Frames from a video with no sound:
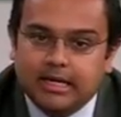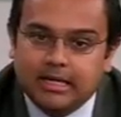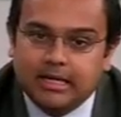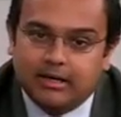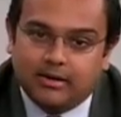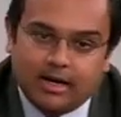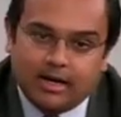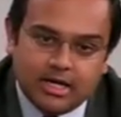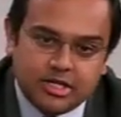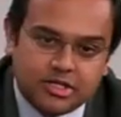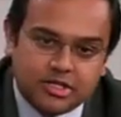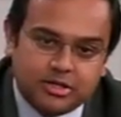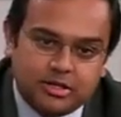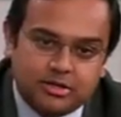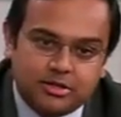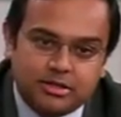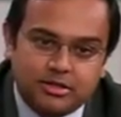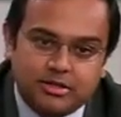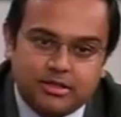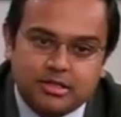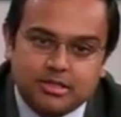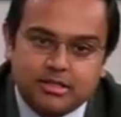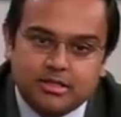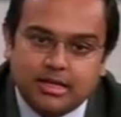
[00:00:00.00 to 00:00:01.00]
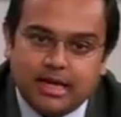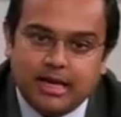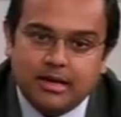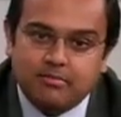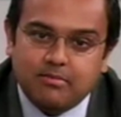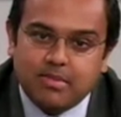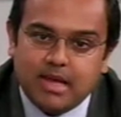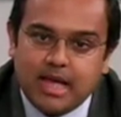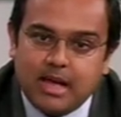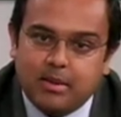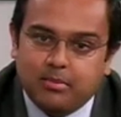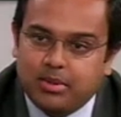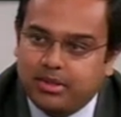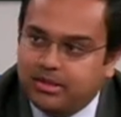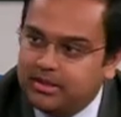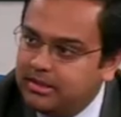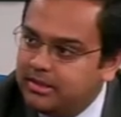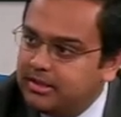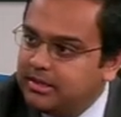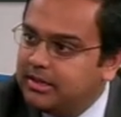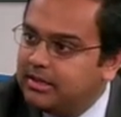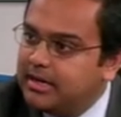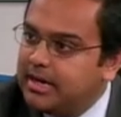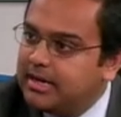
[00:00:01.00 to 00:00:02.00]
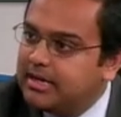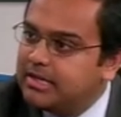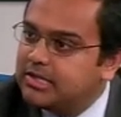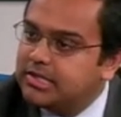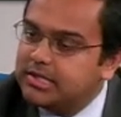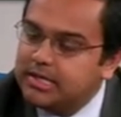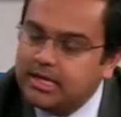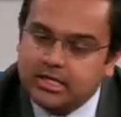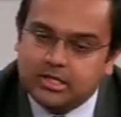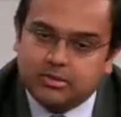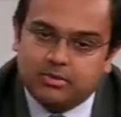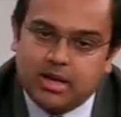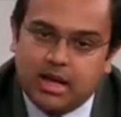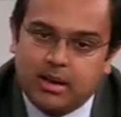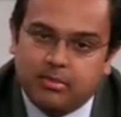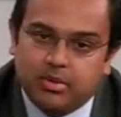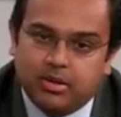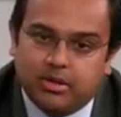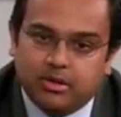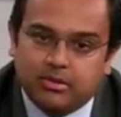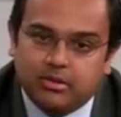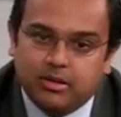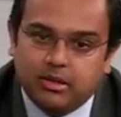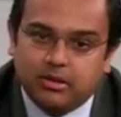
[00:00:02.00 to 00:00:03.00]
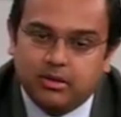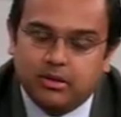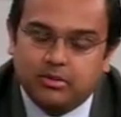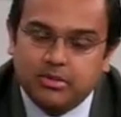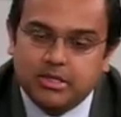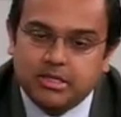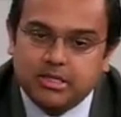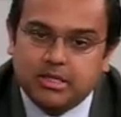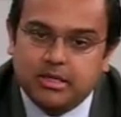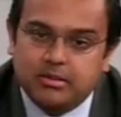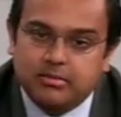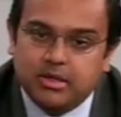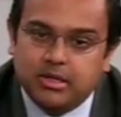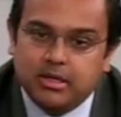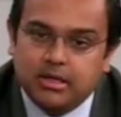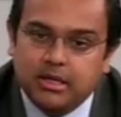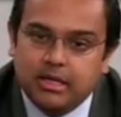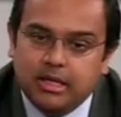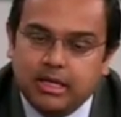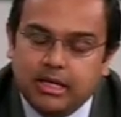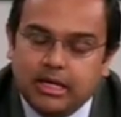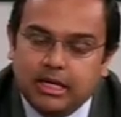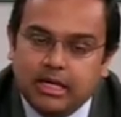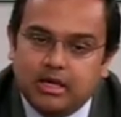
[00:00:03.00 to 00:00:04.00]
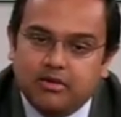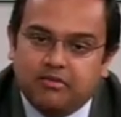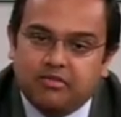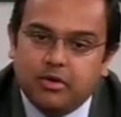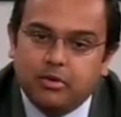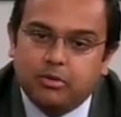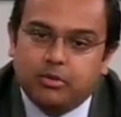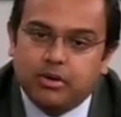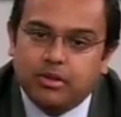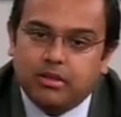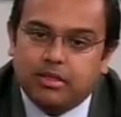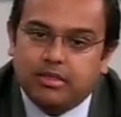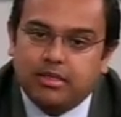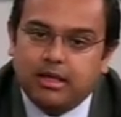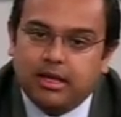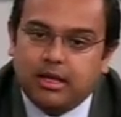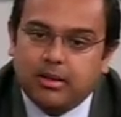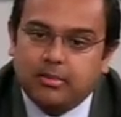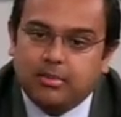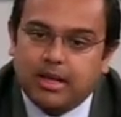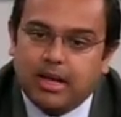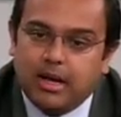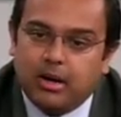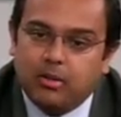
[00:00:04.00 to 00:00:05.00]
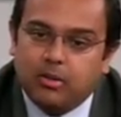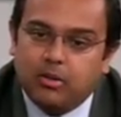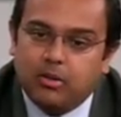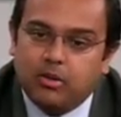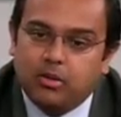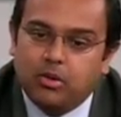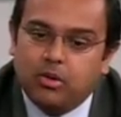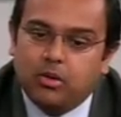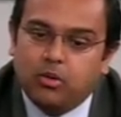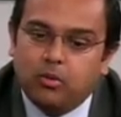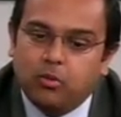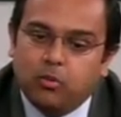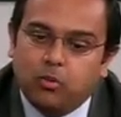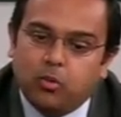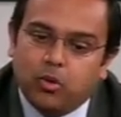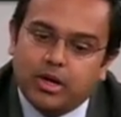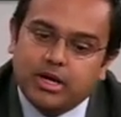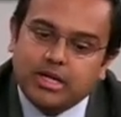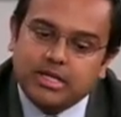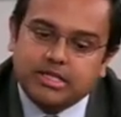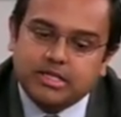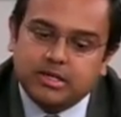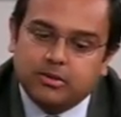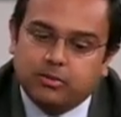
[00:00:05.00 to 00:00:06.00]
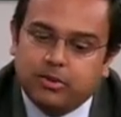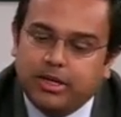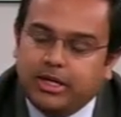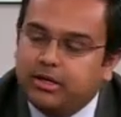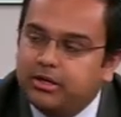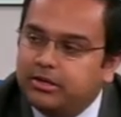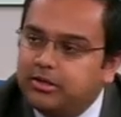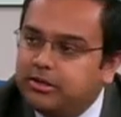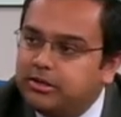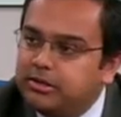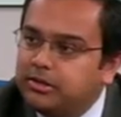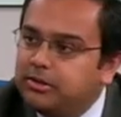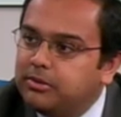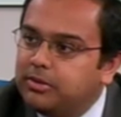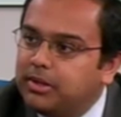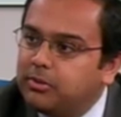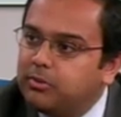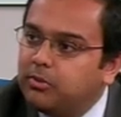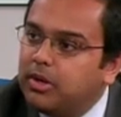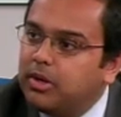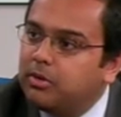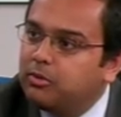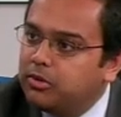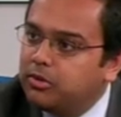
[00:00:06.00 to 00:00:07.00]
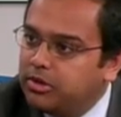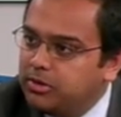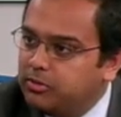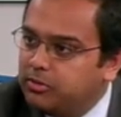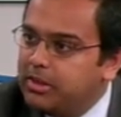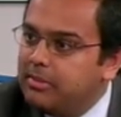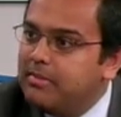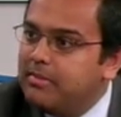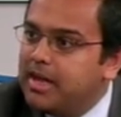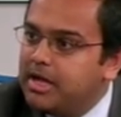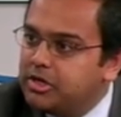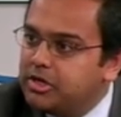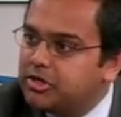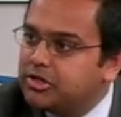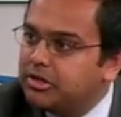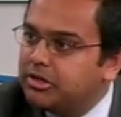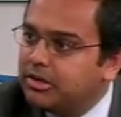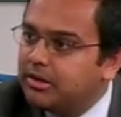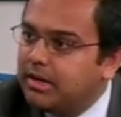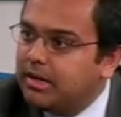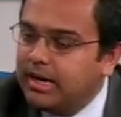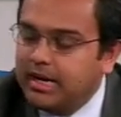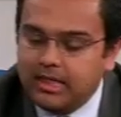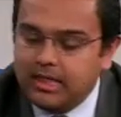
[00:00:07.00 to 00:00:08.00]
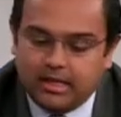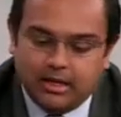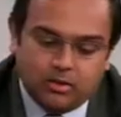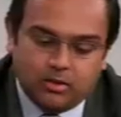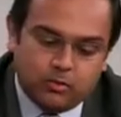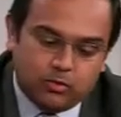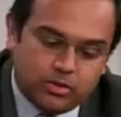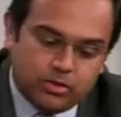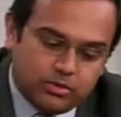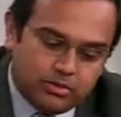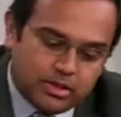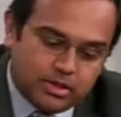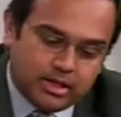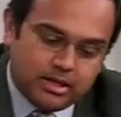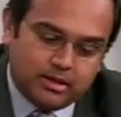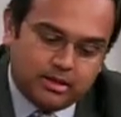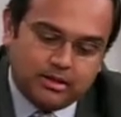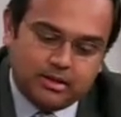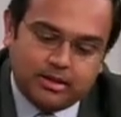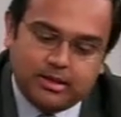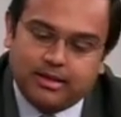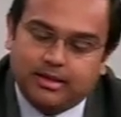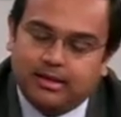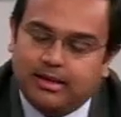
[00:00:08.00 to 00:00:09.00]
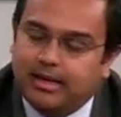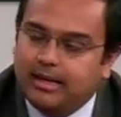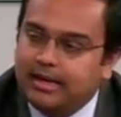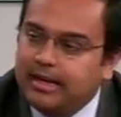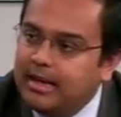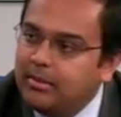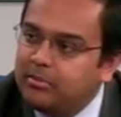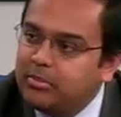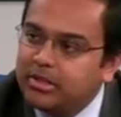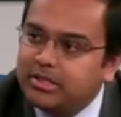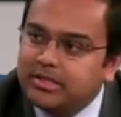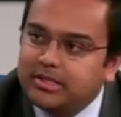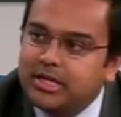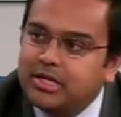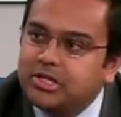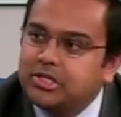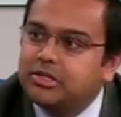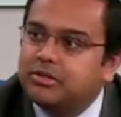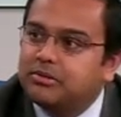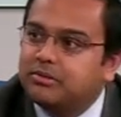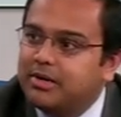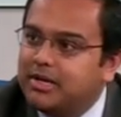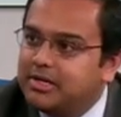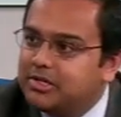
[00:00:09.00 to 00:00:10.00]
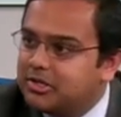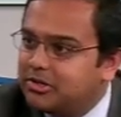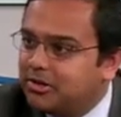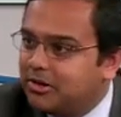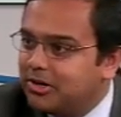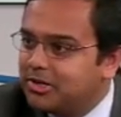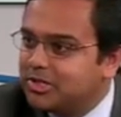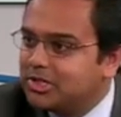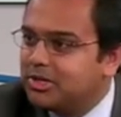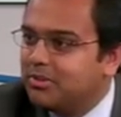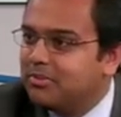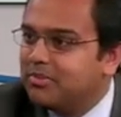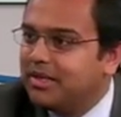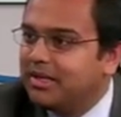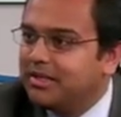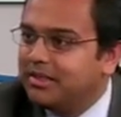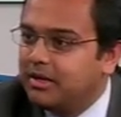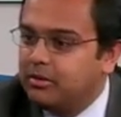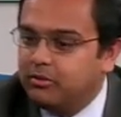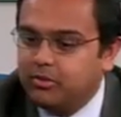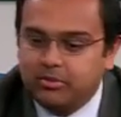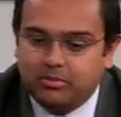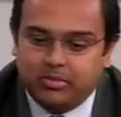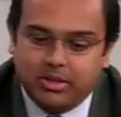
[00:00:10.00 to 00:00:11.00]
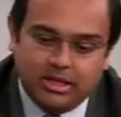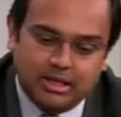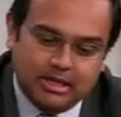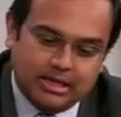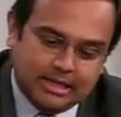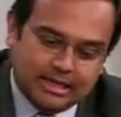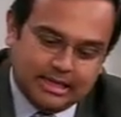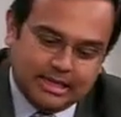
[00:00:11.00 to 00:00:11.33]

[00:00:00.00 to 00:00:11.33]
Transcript: I showed you the state map and then the United States map on critical limb ischemia. If you were to think about what is it we could do and what could we measure, I think wound healing and amputation rates are something that would be